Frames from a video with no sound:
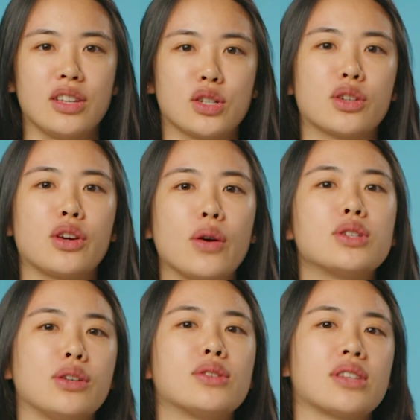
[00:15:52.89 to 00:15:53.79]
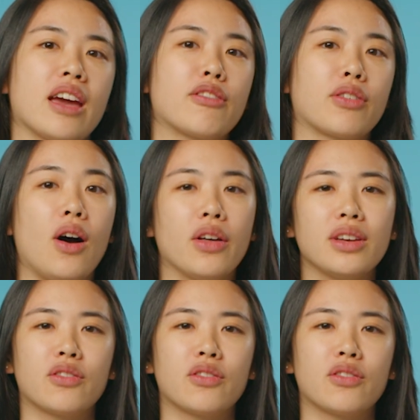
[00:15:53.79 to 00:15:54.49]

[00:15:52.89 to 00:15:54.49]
is your go-to site for all the